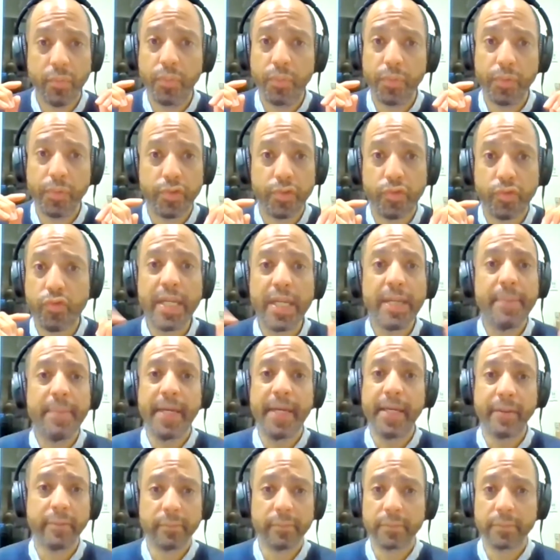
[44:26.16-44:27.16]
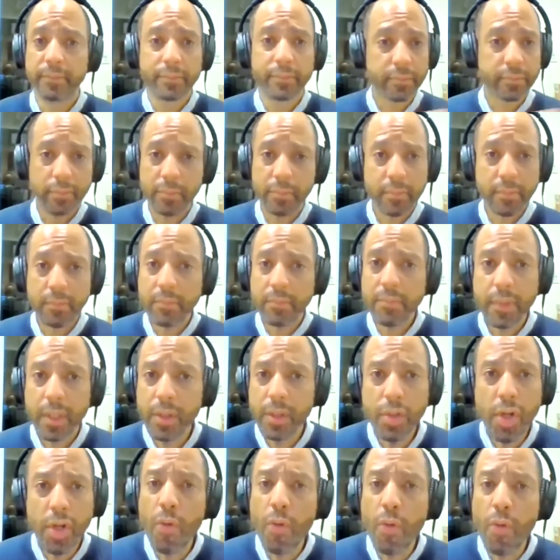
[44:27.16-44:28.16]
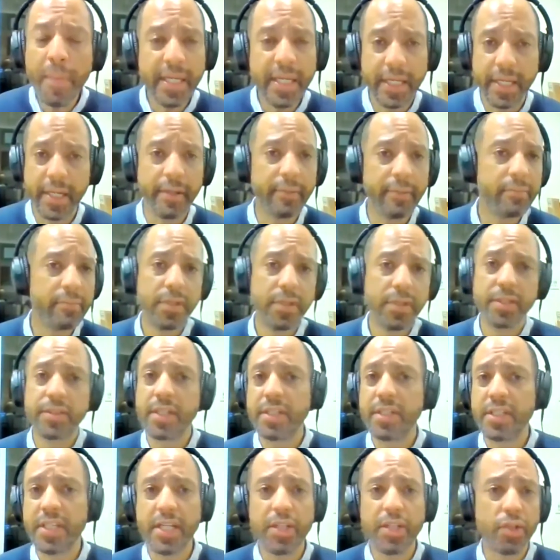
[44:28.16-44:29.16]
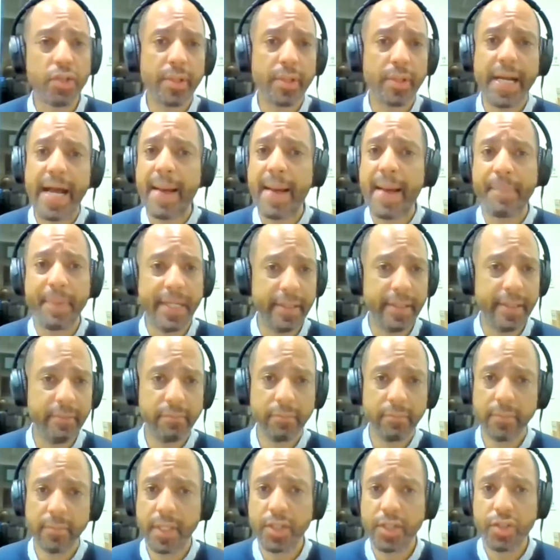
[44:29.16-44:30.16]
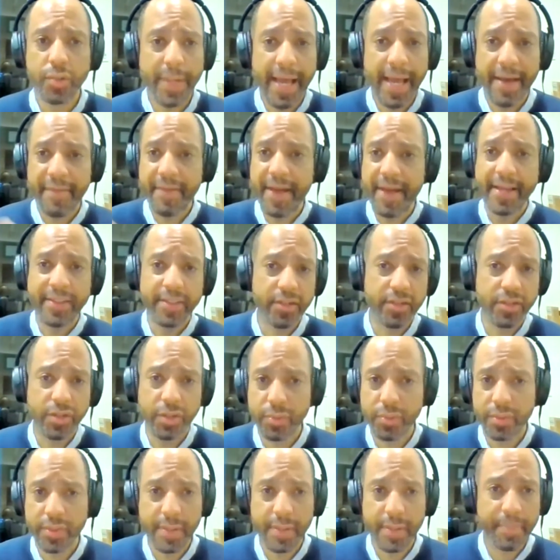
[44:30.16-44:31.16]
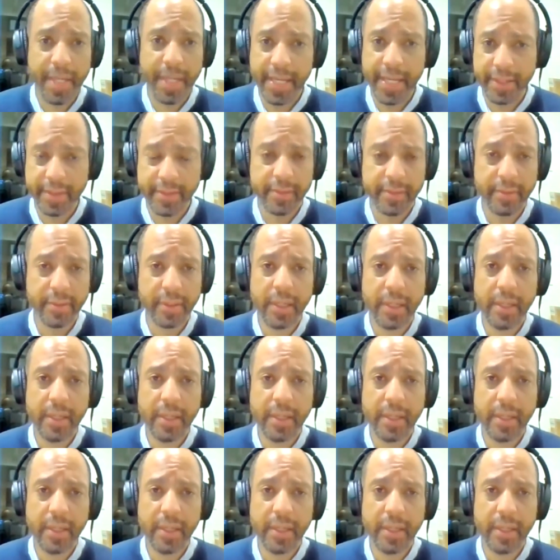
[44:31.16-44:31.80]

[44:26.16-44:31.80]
Streaming, no media, just a digital copy that you have access to someplace.